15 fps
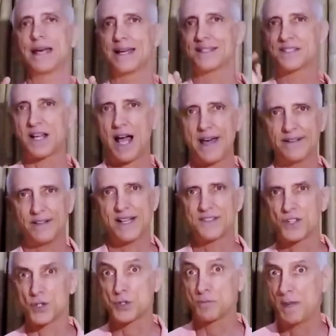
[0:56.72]
It's kind of like
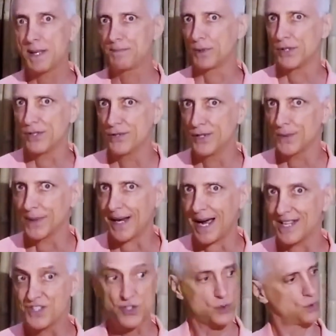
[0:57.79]
those people you knew in high
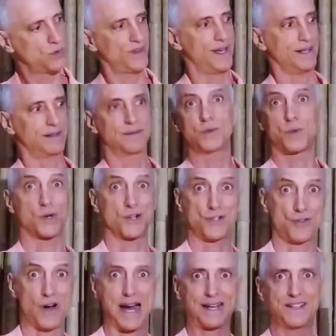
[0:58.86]
school that were
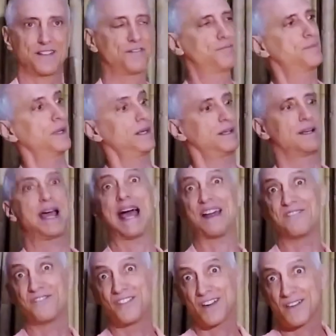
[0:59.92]
attractive but
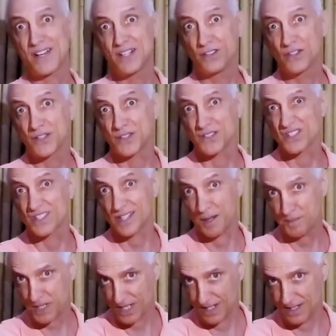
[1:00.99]
had very little
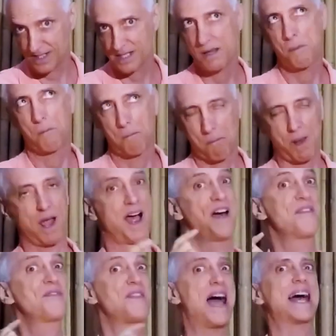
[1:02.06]
substance.
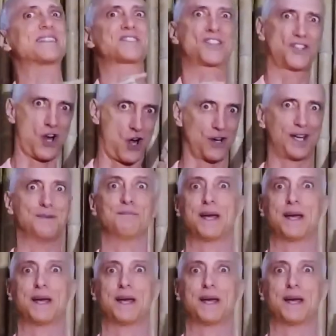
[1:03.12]
That's Tonkin